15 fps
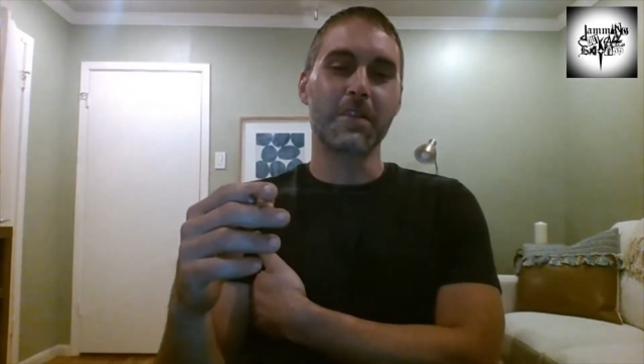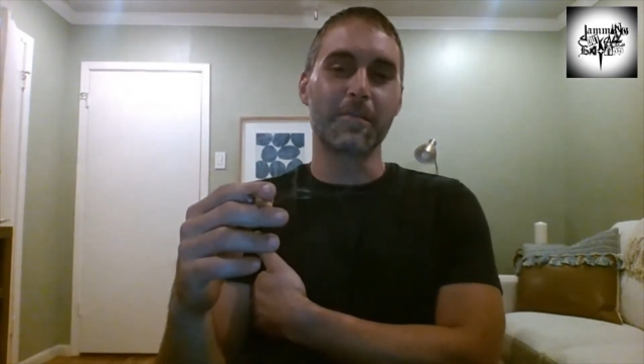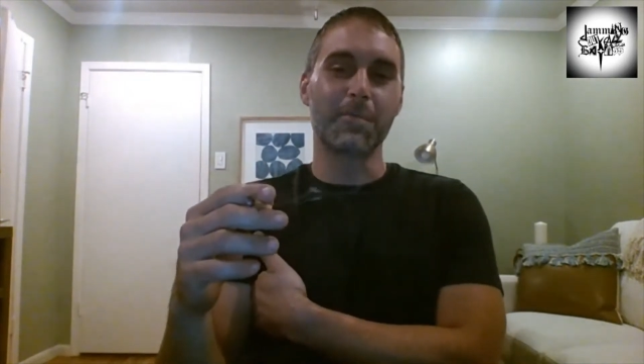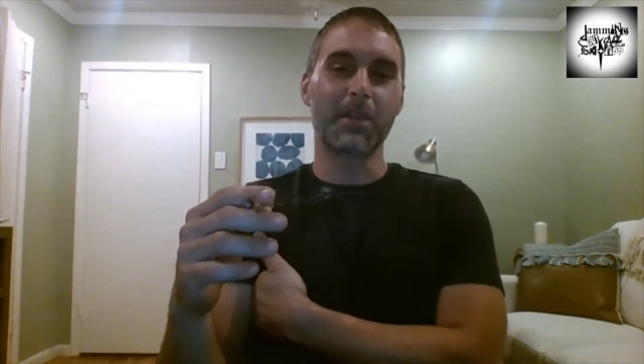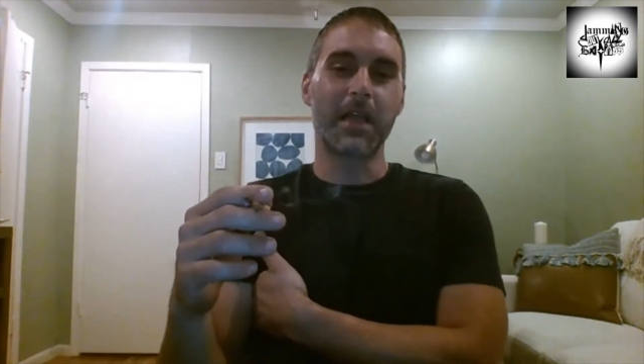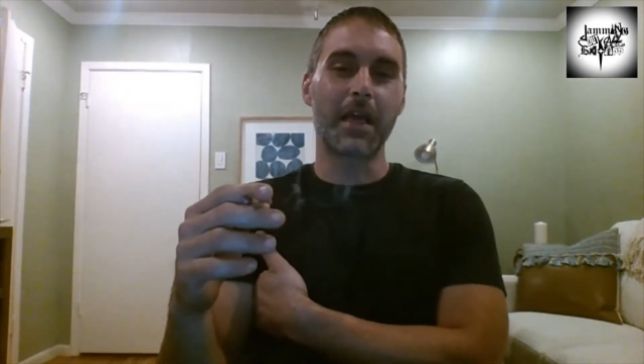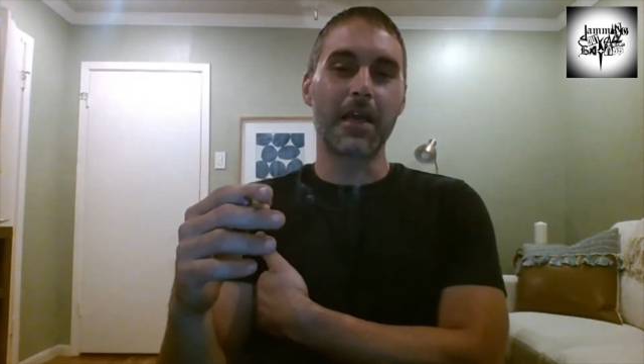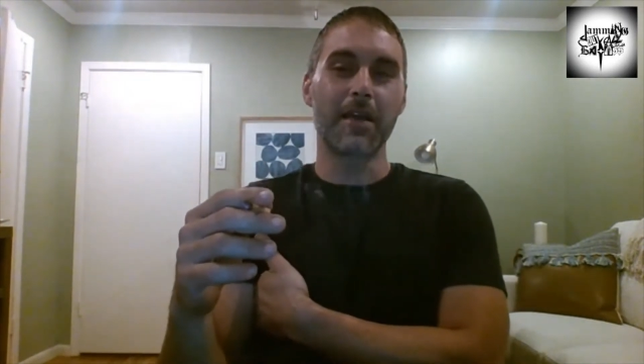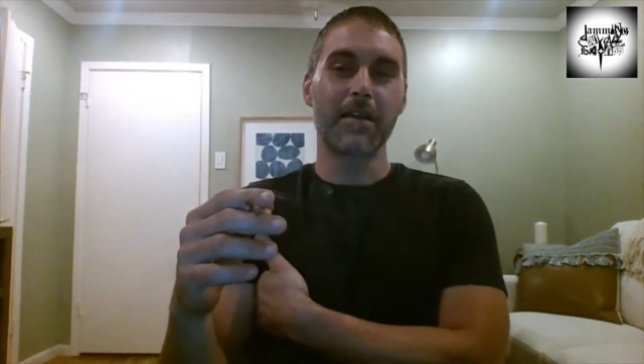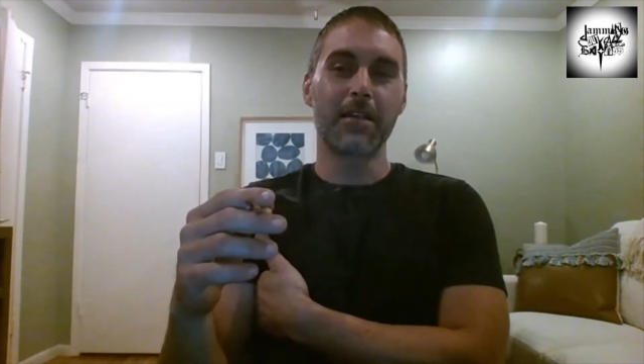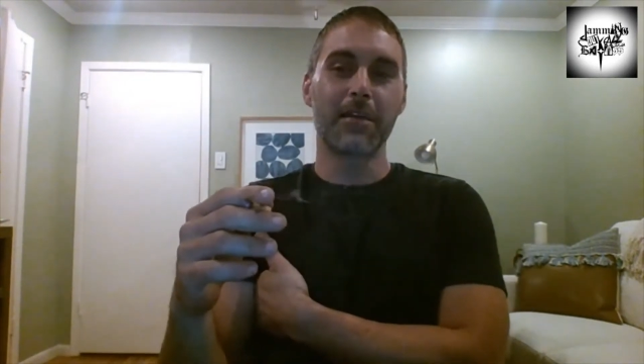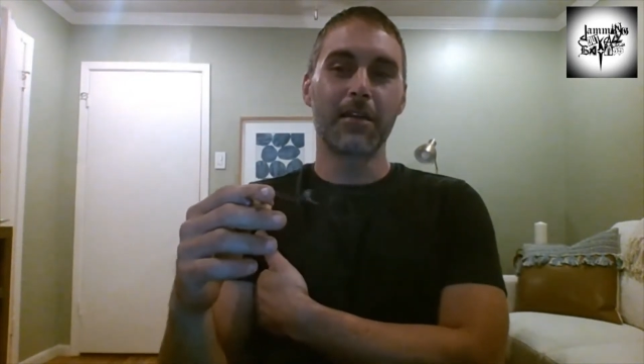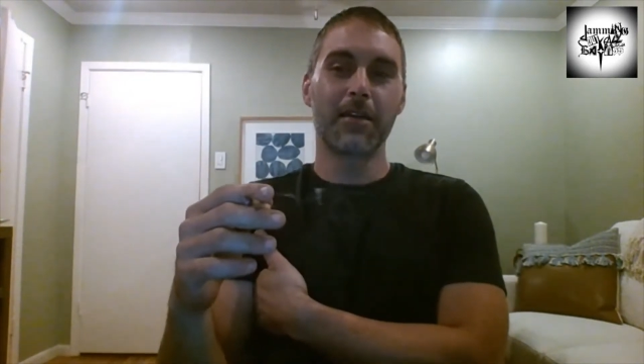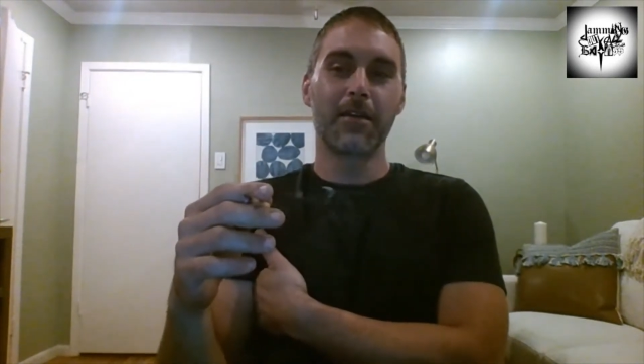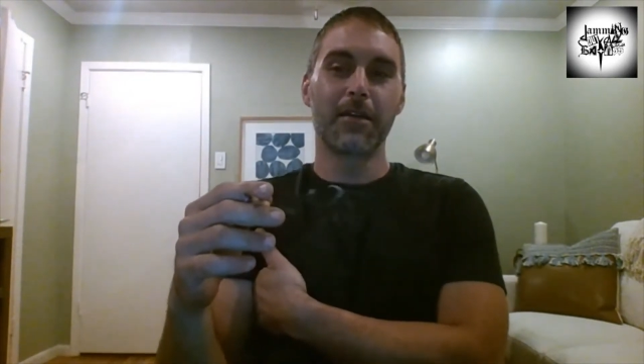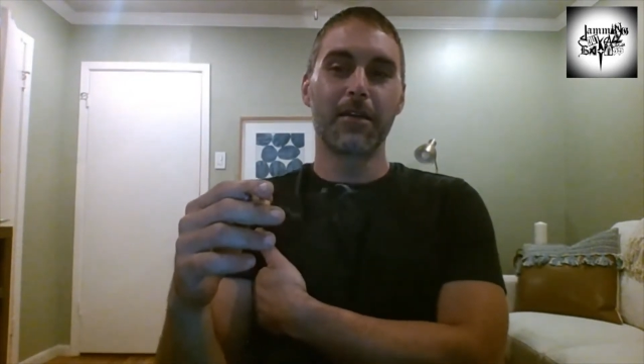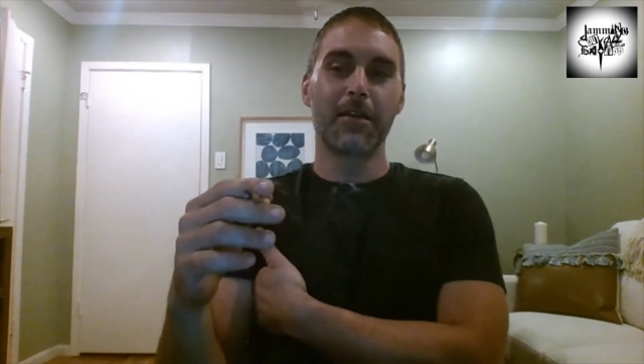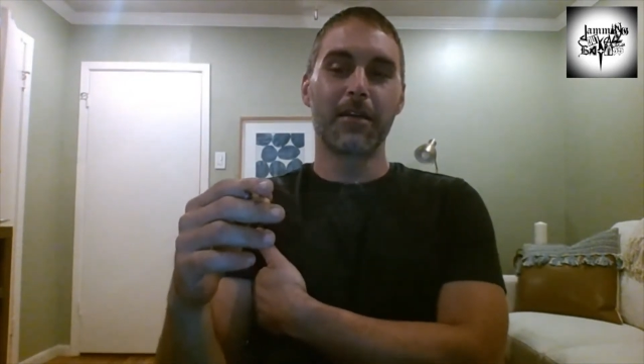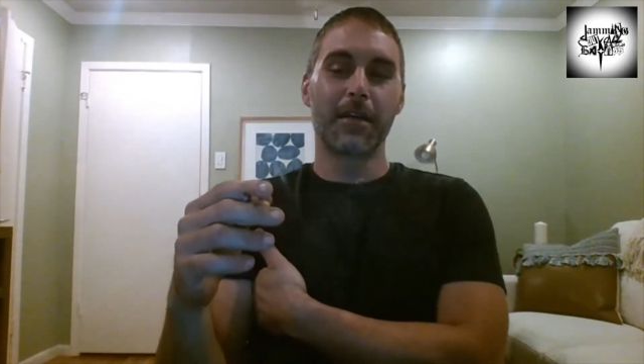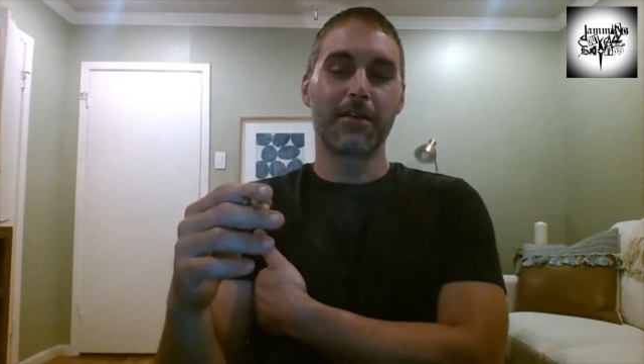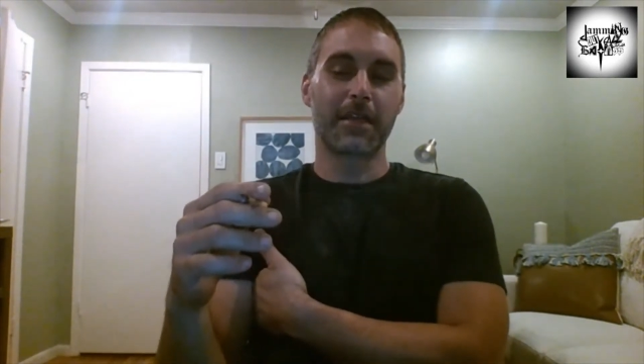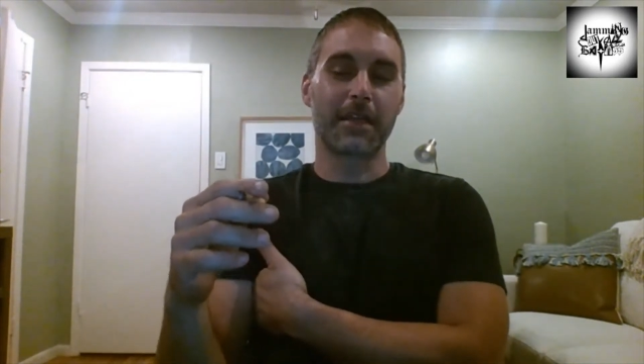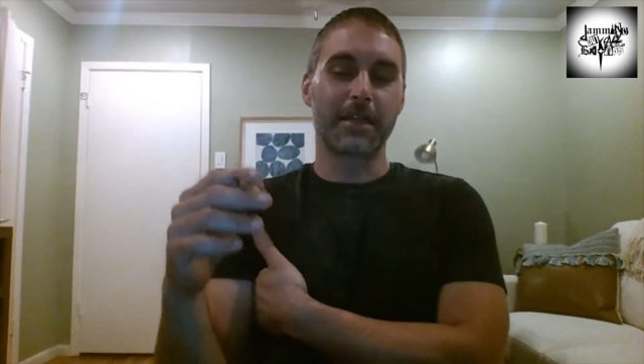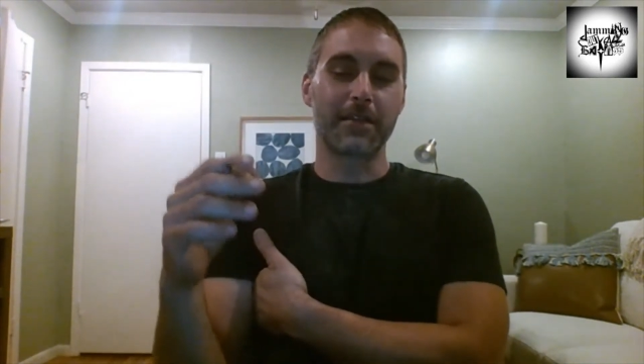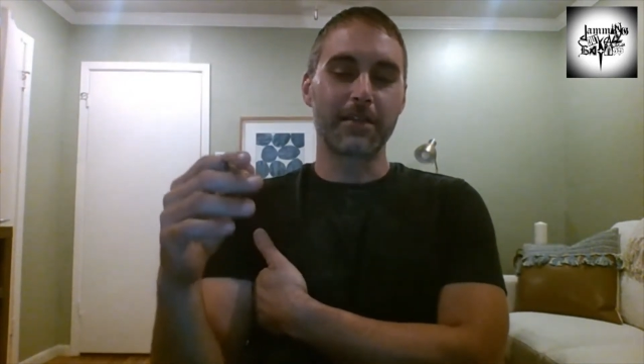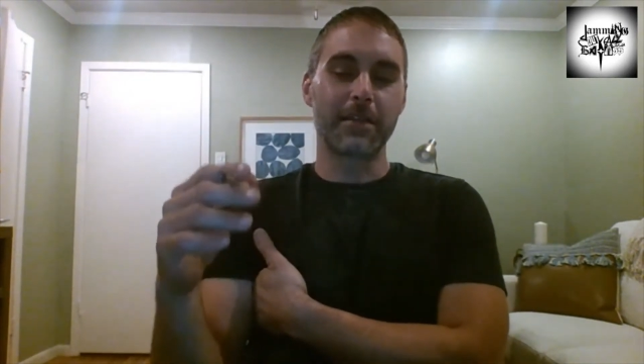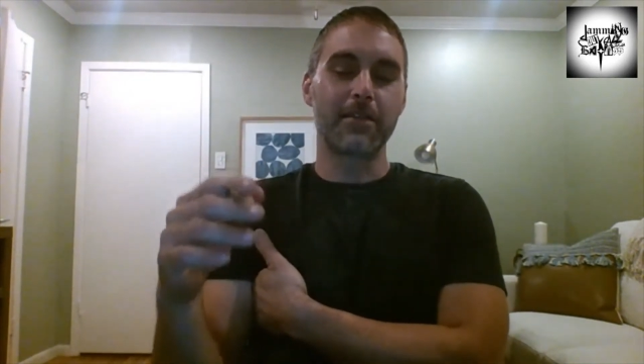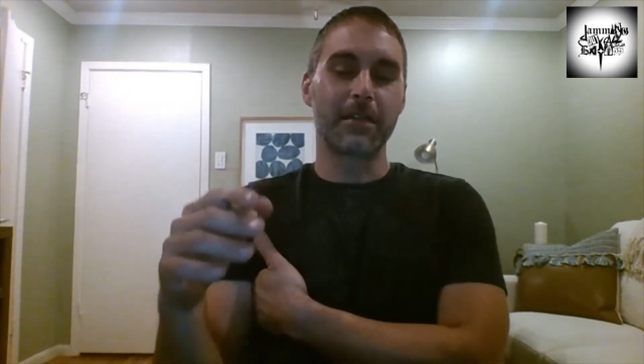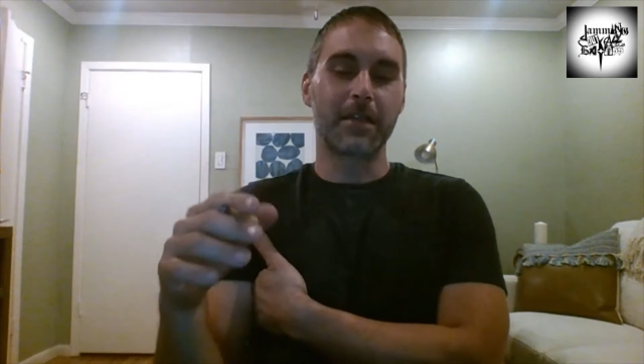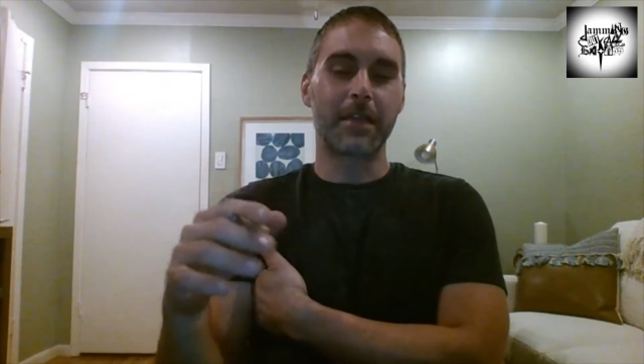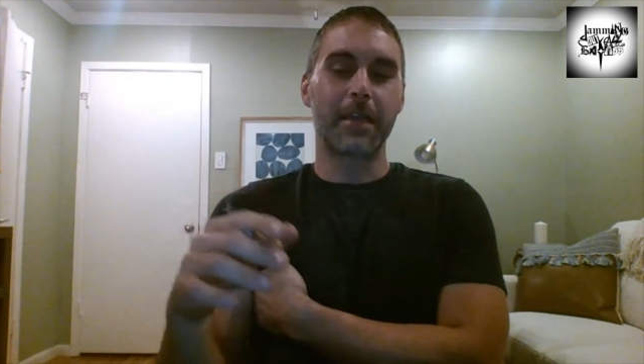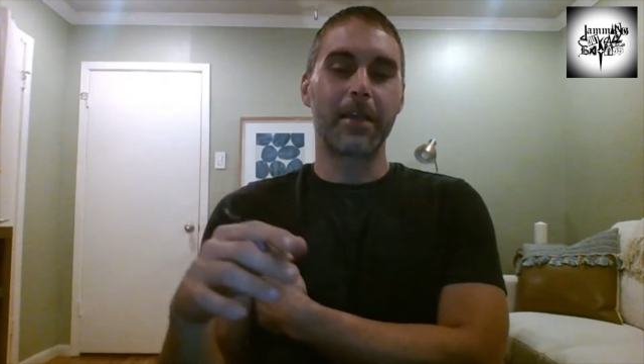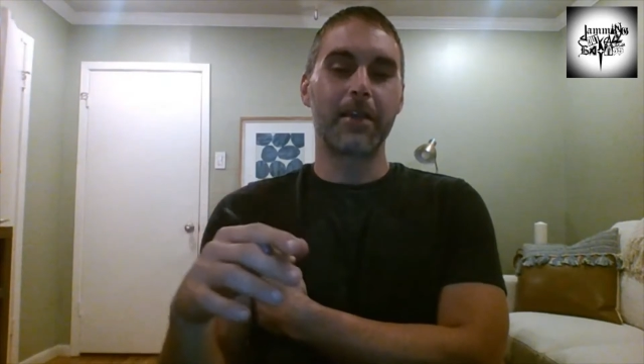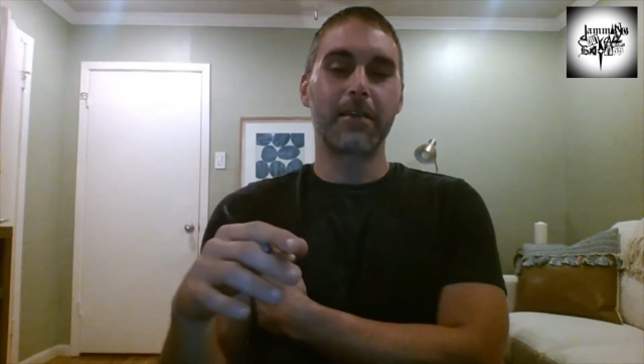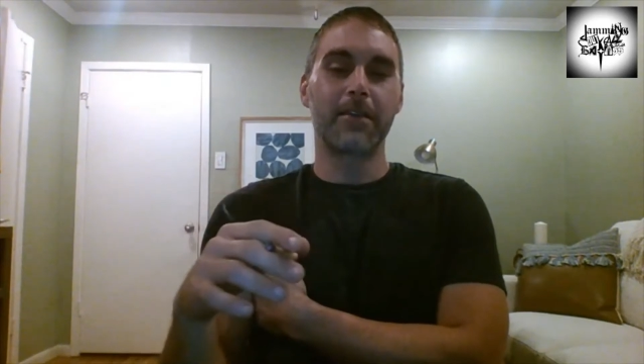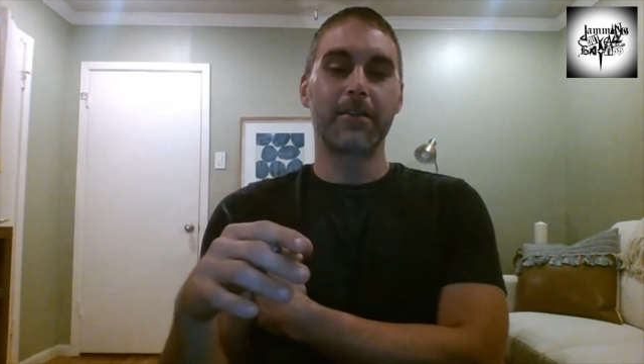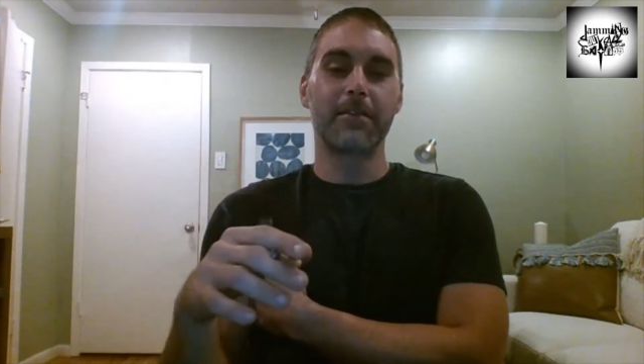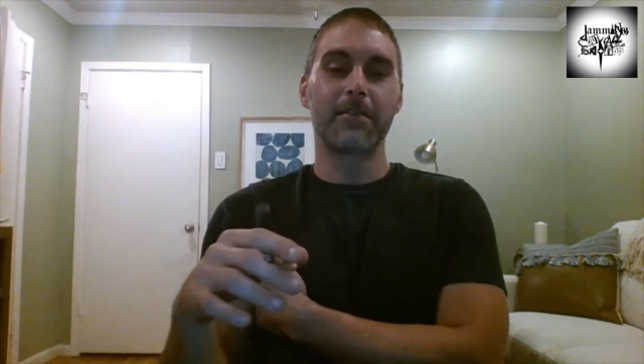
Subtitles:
them play, and I was like a little kid.